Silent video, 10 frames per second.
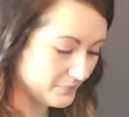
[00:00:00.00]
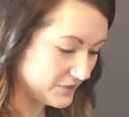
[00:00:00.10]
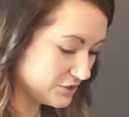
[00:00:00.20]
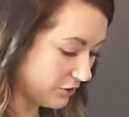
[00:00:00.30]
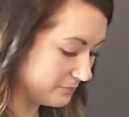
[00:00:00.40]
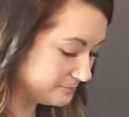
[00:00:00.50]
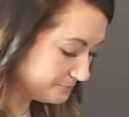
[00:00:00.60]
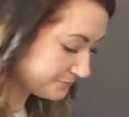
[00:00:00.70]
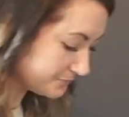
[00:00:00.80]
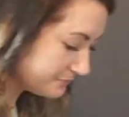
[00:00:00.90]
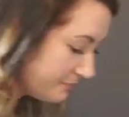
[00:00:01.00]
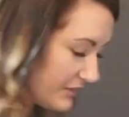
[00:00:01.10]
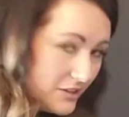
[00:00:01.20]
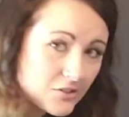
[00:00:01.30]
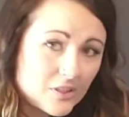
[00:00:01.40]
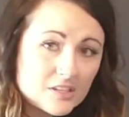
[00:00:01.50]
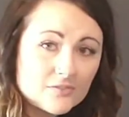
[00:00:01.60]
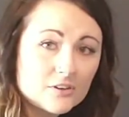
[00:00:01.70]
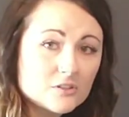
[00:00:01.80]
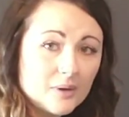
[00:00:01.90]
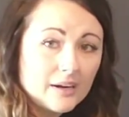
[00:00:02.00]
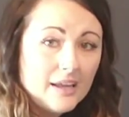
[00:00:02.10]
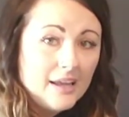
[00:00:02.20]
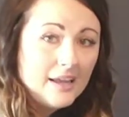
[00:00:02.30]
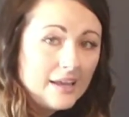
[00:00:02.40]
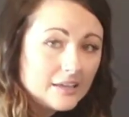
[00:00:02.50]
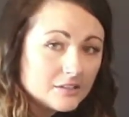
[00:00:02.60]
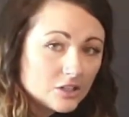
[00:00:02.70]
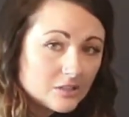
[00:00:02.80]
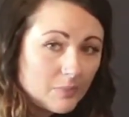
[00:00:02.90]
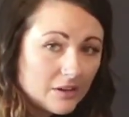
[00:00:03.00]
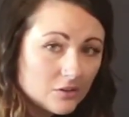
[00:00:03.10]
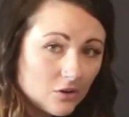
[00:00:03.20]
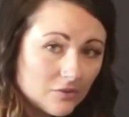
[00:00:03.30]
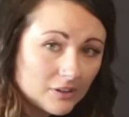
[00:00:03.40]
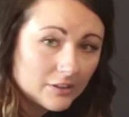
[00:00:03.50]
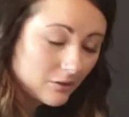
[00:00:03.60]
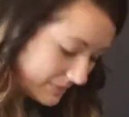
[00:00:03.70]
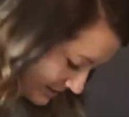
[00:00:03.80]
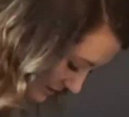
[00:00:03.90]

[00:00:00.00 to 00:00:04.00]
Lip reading: So this first one is just bent over a little bit.